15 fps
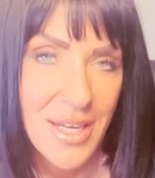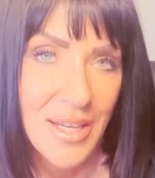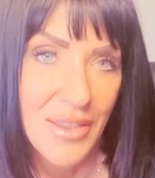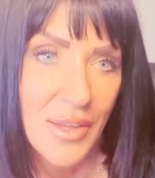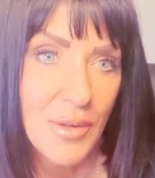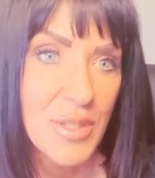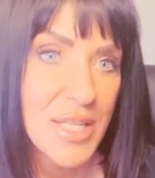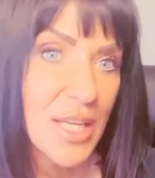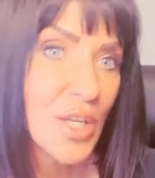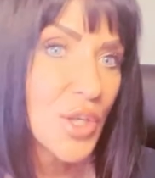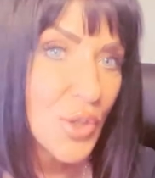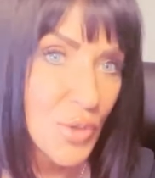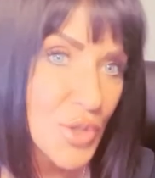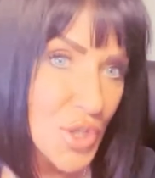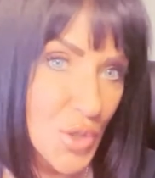there's a
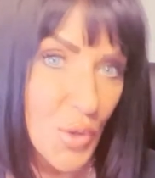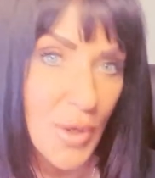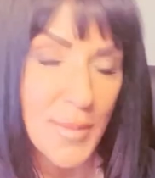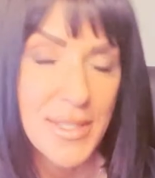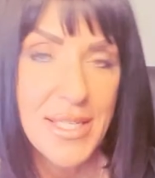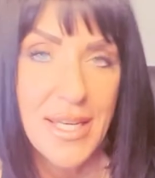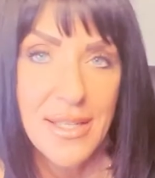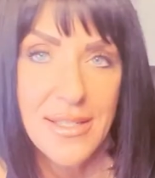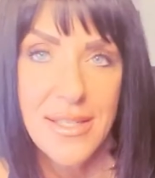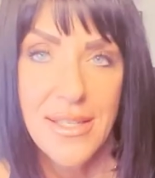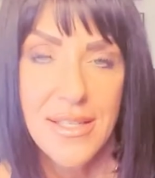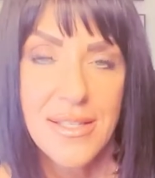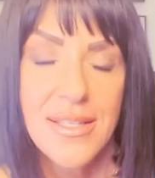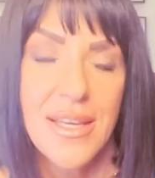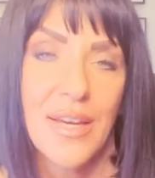huge storm in
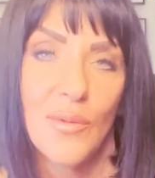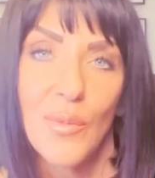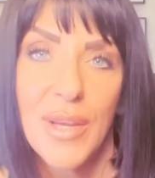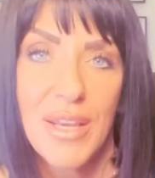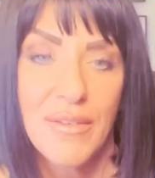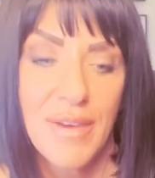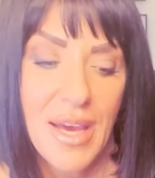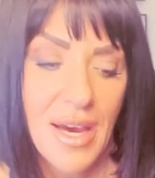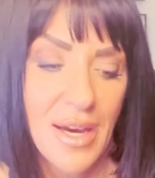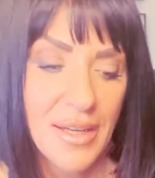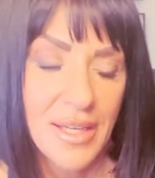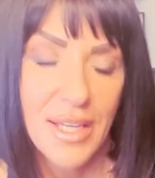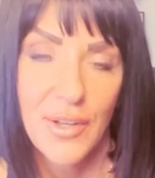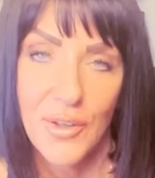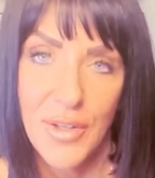Texas and we have had
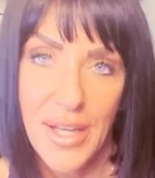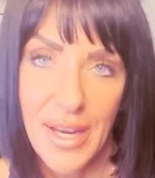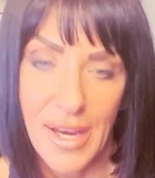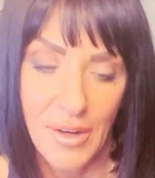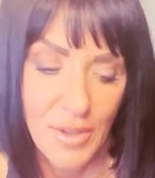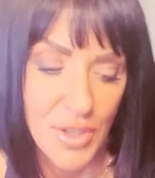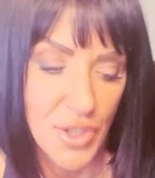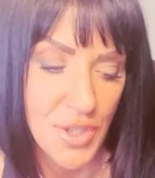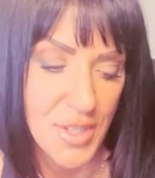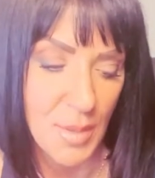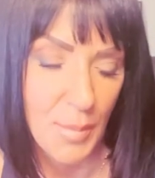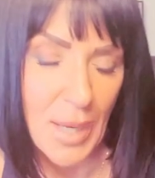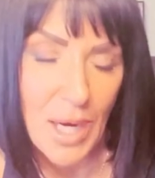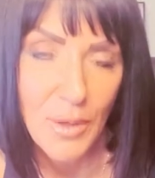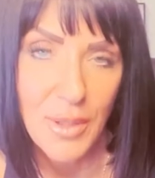internet outages and
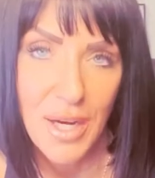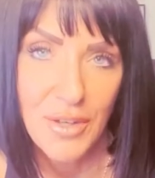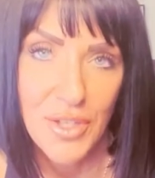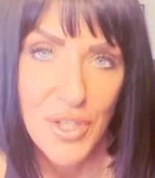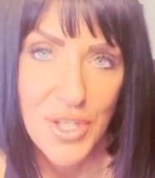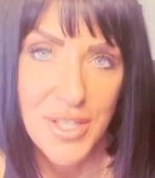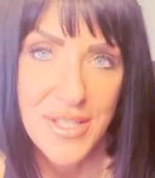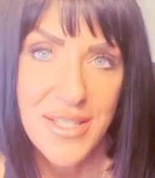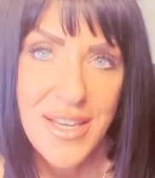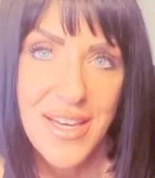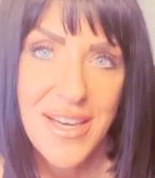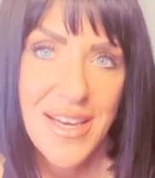power outages.